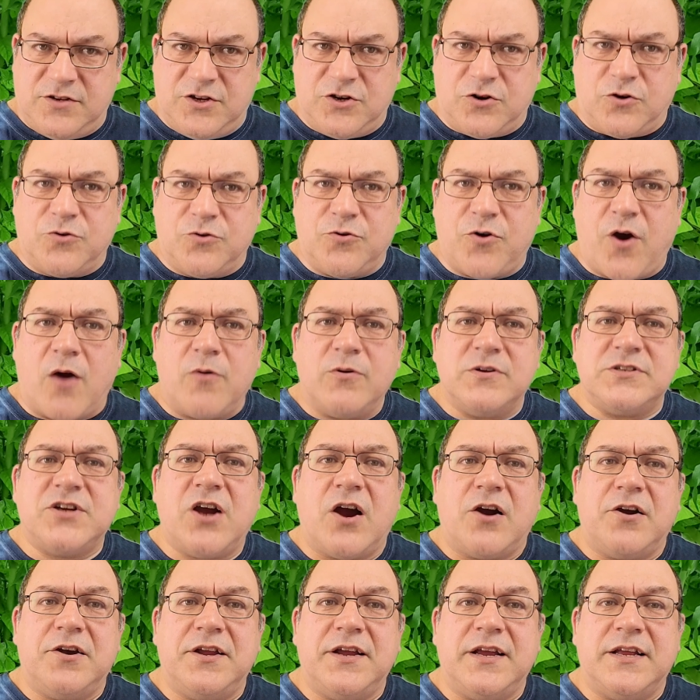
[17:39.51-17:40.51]
they're always
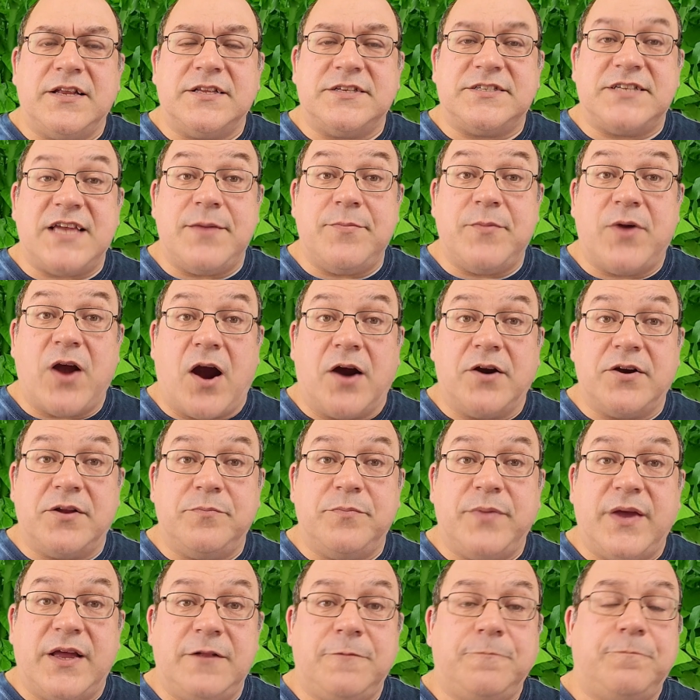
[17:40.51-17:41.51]
gardening in the same
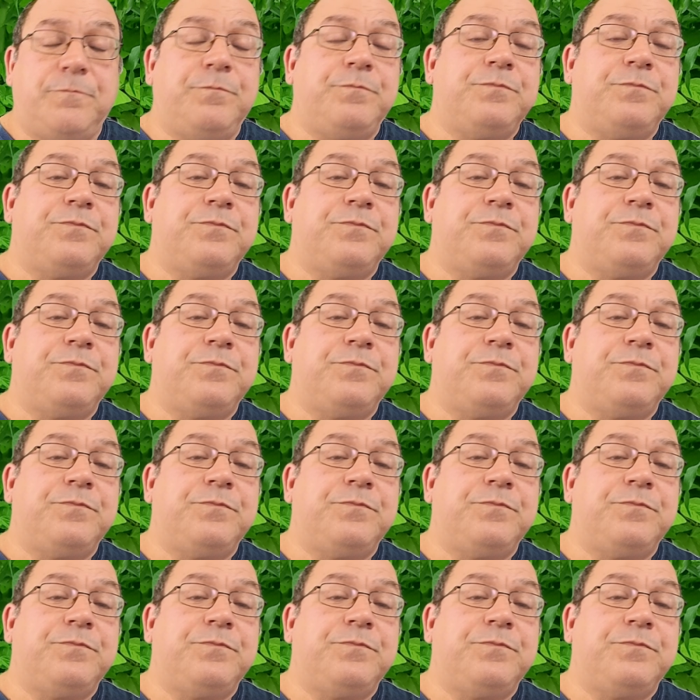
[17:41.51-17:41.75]
garden bed,